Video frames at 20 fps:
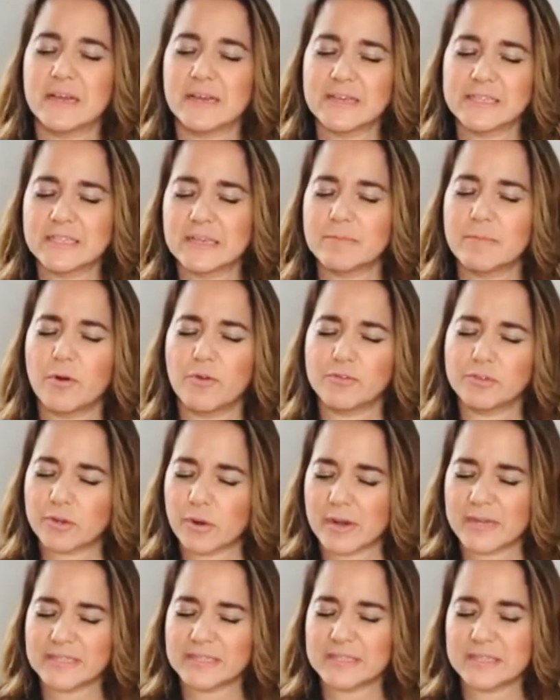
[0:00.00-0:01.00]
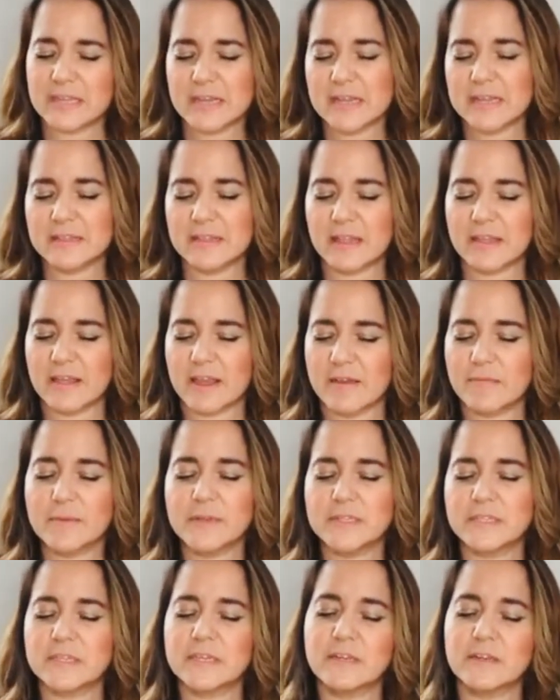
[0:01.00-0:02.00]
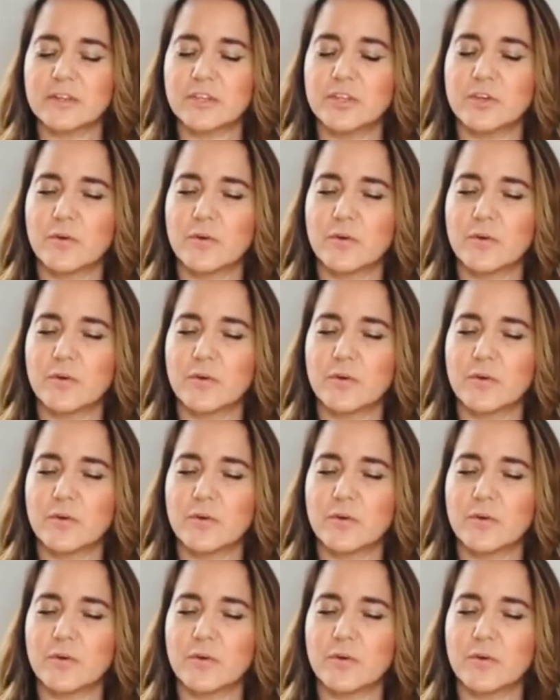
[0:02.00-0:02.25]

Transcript: it's about trusting that everything